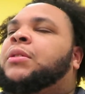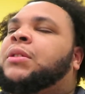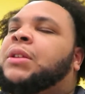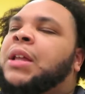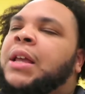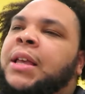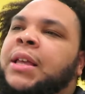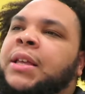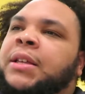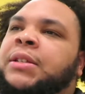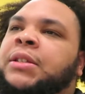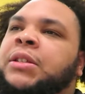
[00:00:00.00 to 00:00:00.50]

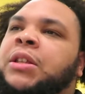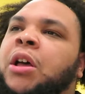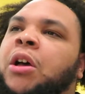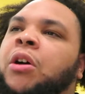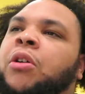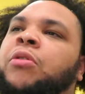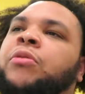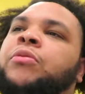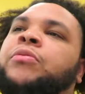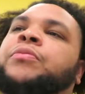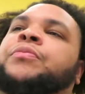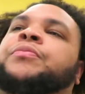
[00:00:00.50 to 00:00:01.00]
Thing is
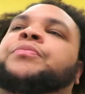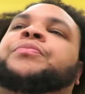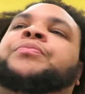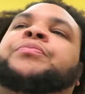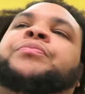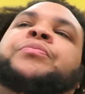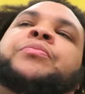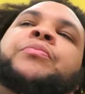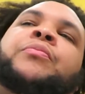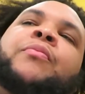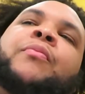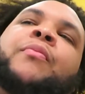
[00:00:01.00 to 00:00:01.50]
though,
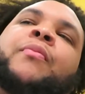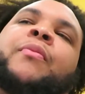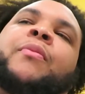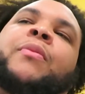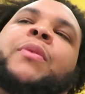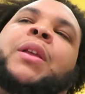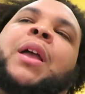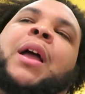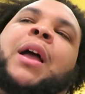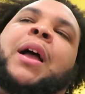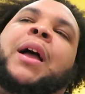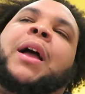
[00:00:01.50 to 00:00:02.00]

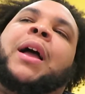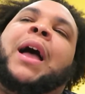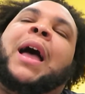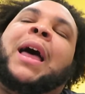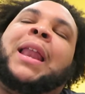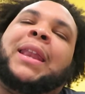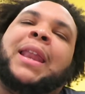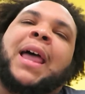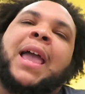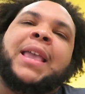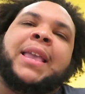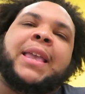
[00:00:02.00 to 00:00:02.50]

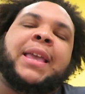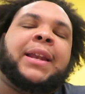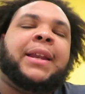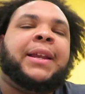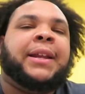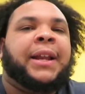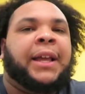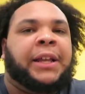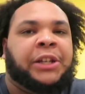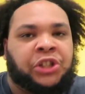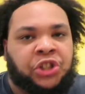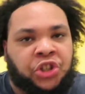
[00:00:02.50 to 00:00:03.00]
I like it
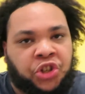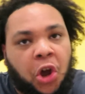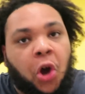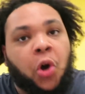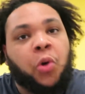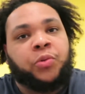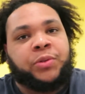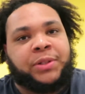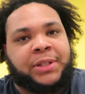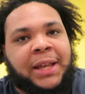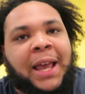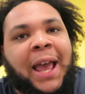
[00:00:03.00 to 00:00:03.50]
and I
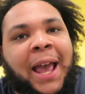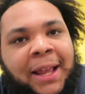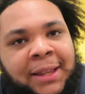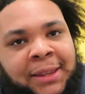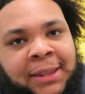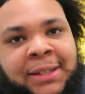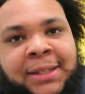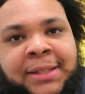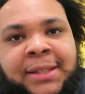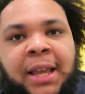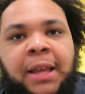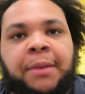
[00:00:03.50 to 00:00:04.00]
don't
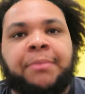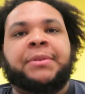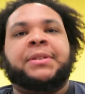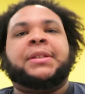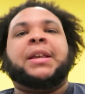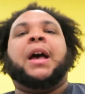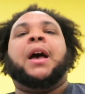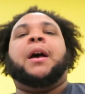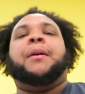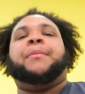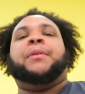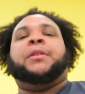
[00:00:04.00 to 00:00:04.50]
at the same
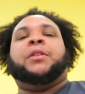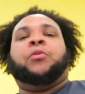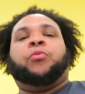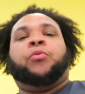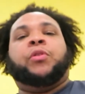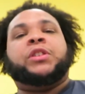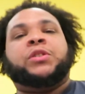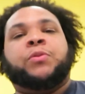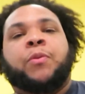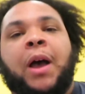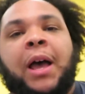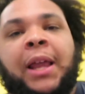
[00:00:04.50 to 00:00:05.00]
time. And the
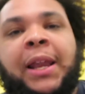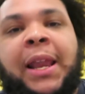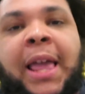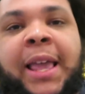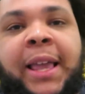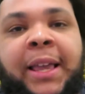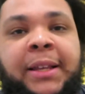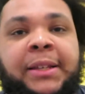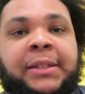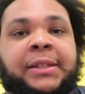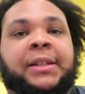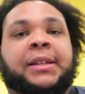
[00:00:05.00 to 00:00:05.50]
reason why I
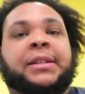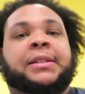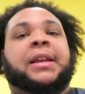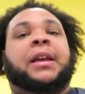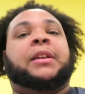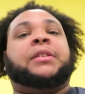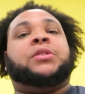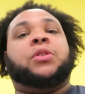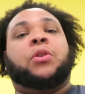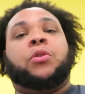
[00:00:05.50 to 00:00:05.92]
like it is because I